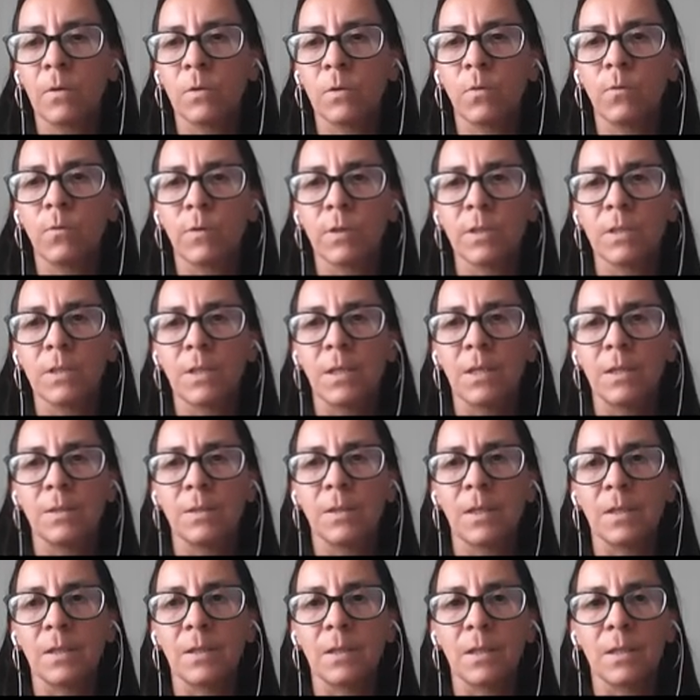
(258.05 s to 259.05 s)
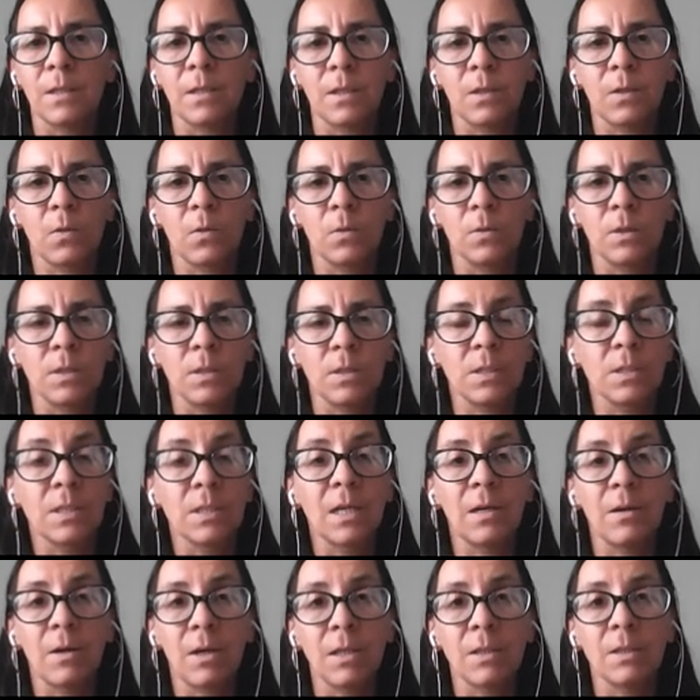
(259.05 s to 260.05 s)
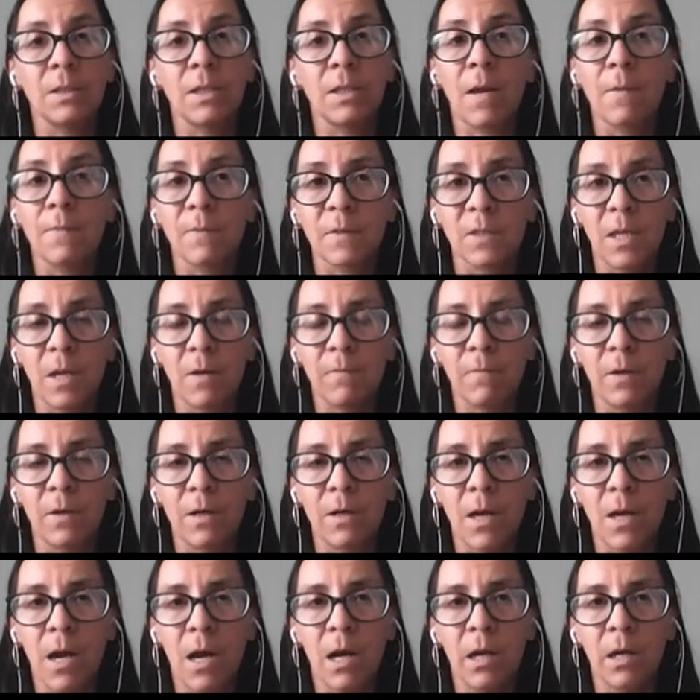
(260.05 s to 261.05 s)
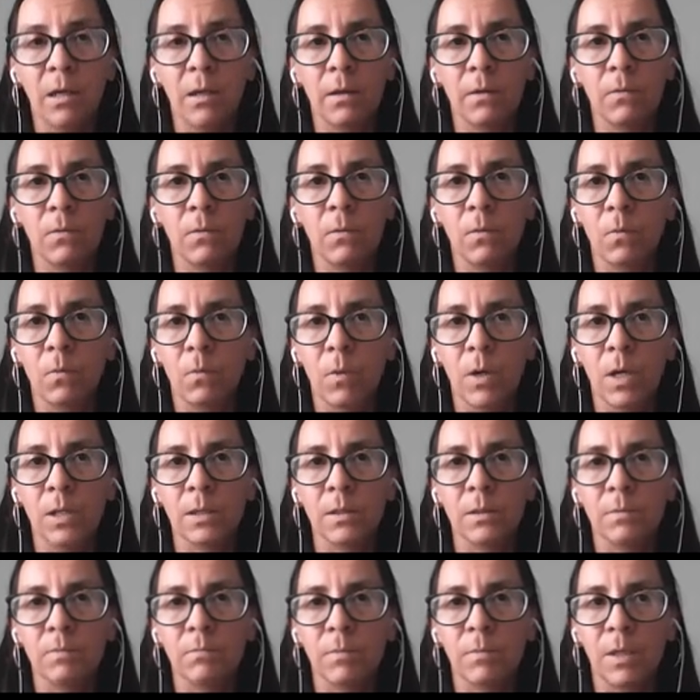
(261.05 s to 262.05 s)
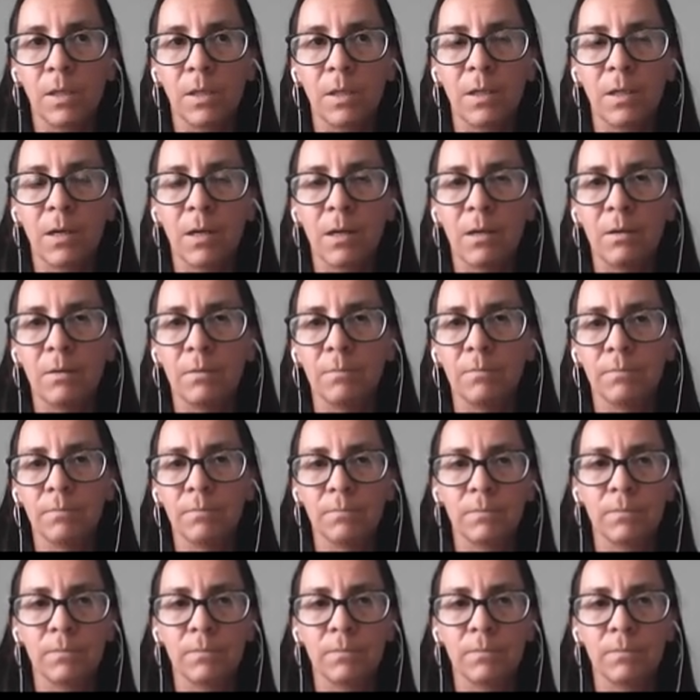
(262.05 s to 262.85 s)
to facilitate, and I know this is a great time saver, and what medical